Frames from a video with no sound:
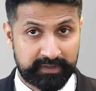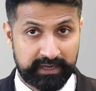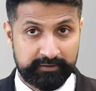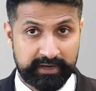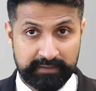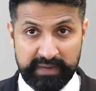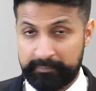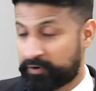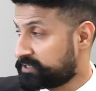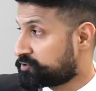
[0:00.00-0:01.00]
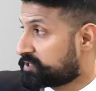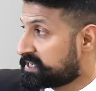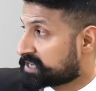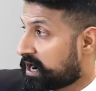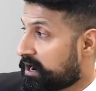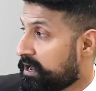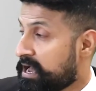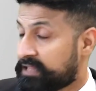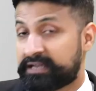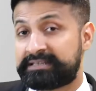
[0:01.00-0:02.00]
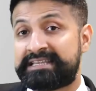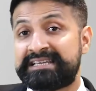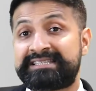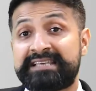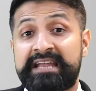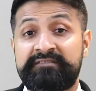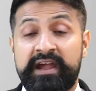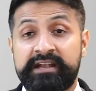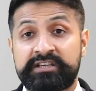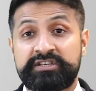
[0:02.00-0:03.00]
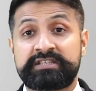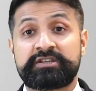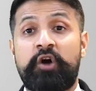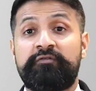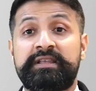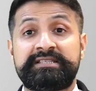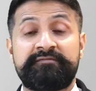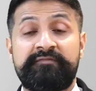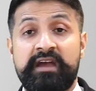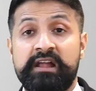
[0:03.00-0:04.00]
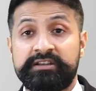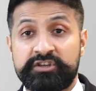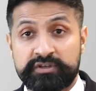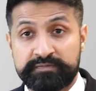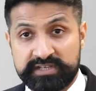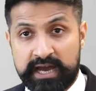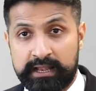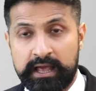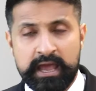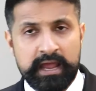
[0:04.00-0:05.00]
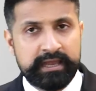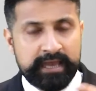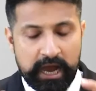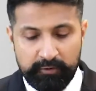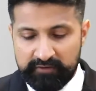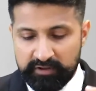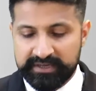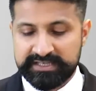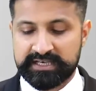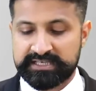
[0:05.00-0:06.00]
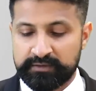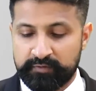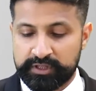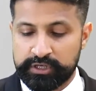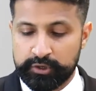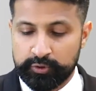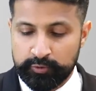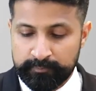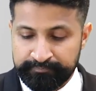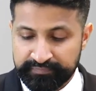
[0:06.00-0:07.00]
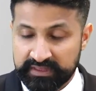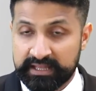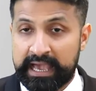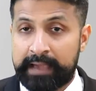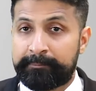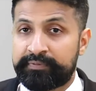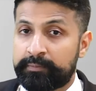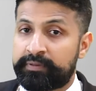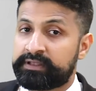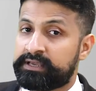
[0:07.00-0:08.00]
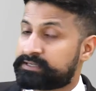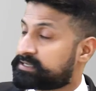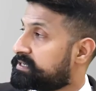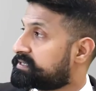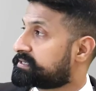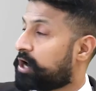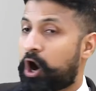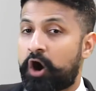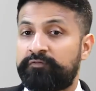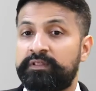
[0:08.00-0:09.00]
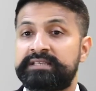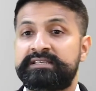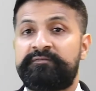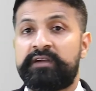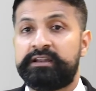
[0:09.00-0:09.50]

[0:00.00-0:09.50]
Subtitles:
Are you getting my point? So these are the disadvantages of laissez-faire leadership style. Now I will be discussing with you the appropriateness of laissez-faire